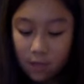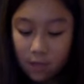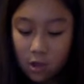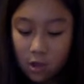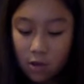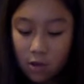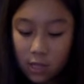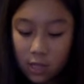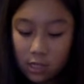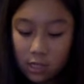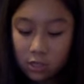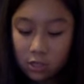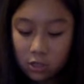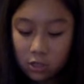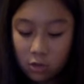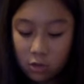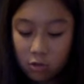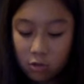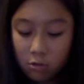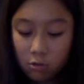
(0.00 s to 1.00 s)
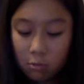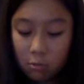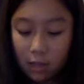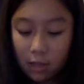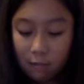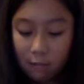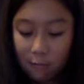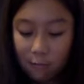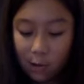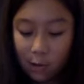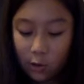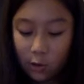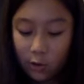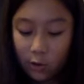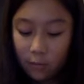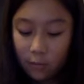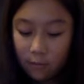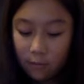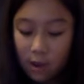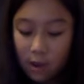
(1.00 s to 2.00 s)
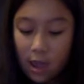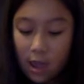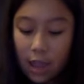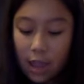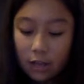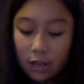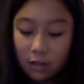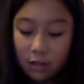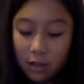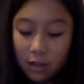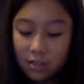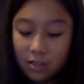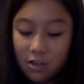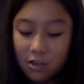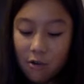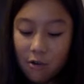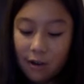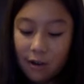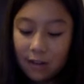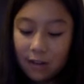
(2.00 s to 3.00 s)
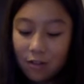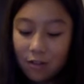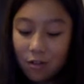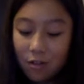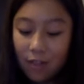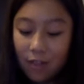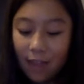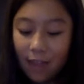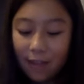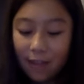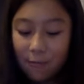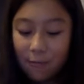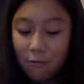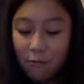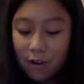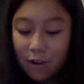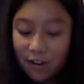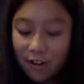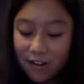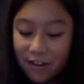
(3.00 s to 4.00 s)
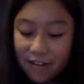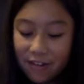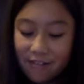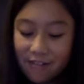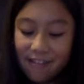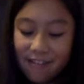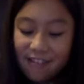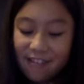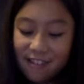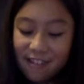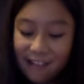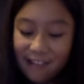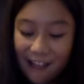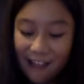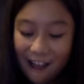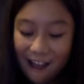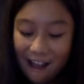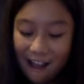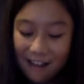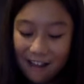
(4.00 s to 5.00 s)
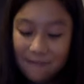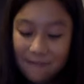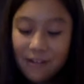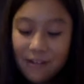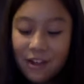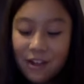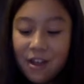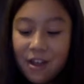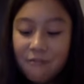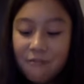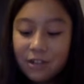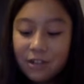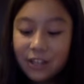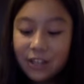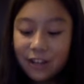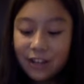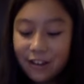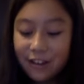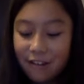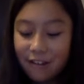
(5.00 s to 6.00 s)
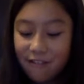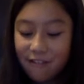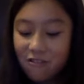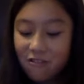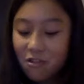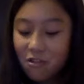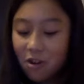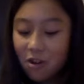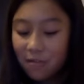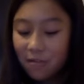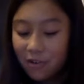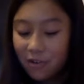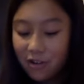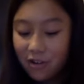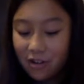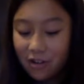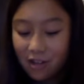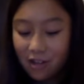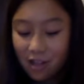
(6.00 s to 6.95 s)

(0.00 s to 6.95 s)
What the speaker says: Okay, this just looks really weird. It is going to look like weird slime, which is normal.